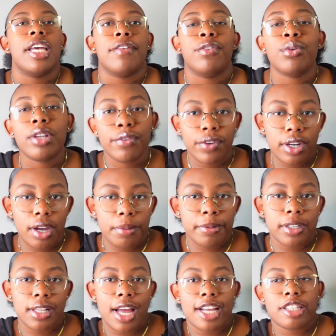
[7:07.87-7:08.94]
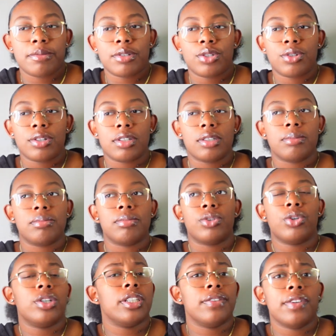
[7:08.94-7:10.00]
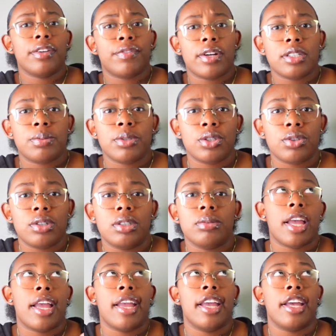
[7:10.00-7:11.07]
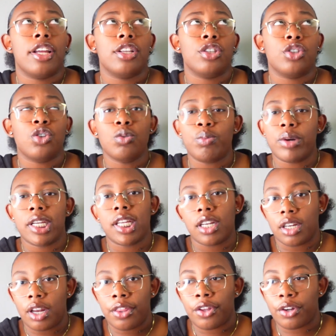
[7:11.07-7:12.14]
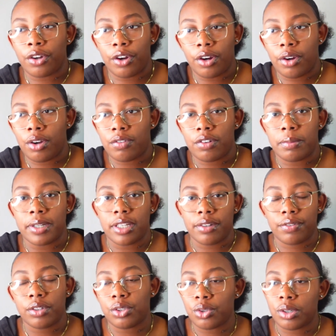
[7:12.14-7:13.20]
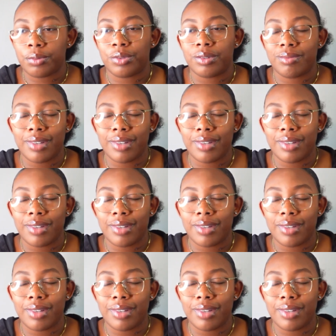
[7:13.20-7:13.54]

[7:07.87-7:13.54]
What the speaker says: If you live in an upperclassman dorm or even a freshman dorm and you bring in another girl from a different dorm,